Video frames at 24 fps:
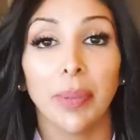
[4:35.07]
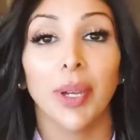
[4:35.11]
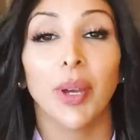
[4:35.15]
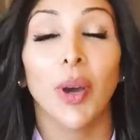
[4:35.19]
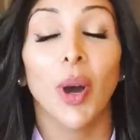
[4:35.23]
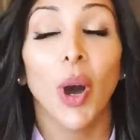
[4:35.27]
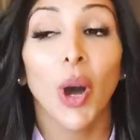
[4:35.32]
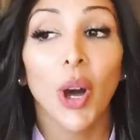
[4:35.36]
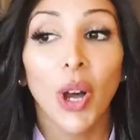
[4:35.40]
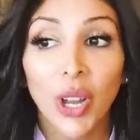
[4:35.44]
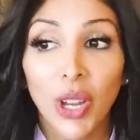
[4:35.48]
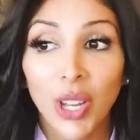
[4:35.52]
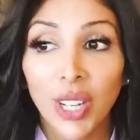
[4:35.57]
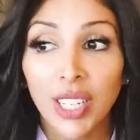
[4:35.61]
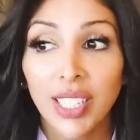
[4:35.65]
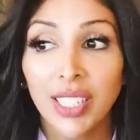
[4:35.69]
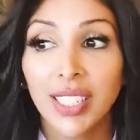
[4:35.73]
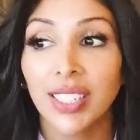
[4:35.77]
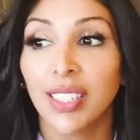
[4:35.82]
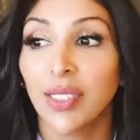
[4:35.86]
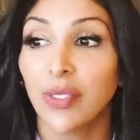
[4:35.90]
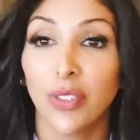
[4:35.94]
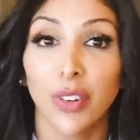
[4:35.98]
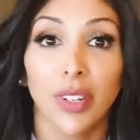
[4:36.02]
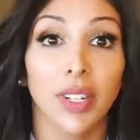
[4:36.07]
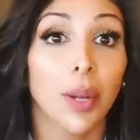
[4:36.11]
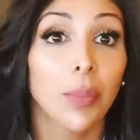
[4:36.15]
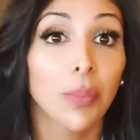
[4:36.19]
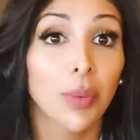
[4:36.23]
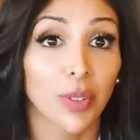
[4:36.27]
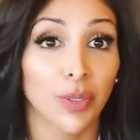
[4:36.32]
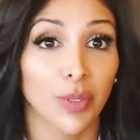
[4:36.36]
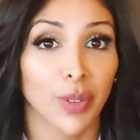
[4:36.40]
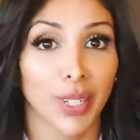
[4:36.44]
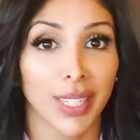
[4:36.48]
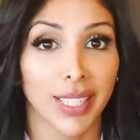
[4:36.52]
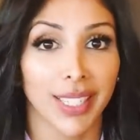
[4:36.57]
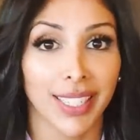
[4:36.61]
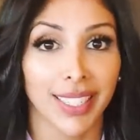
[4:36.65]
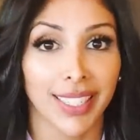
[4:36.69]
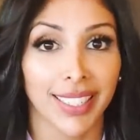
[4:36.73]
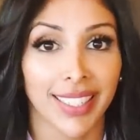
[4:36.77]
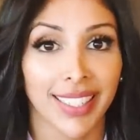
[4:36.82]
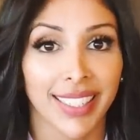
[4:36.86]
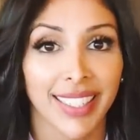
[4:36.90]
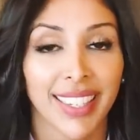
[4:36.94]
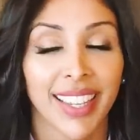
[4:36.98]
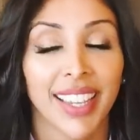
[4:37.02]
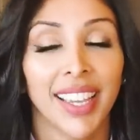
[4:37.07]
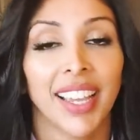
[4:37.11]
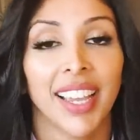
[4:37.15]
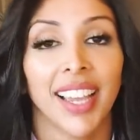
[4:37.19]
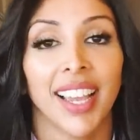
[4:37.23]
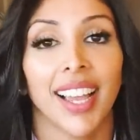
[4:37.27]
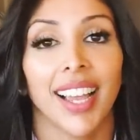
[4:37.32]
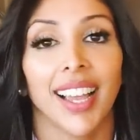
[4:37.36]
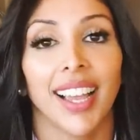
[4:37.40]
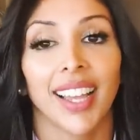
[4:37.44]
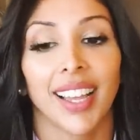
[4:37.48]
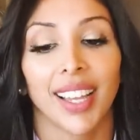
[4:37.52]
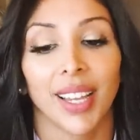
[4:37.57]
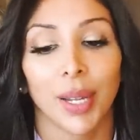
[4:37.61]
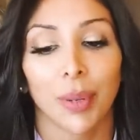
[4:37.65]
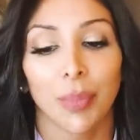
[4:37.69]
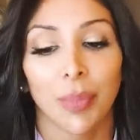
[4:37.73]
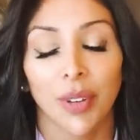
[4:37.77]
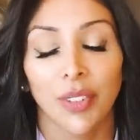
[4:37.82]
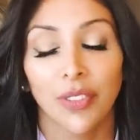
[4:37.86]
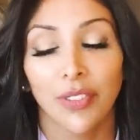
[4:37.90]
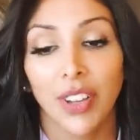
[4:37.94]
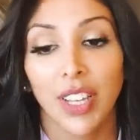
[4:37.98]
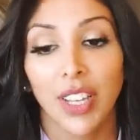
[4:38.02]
because, for a number of reasons, but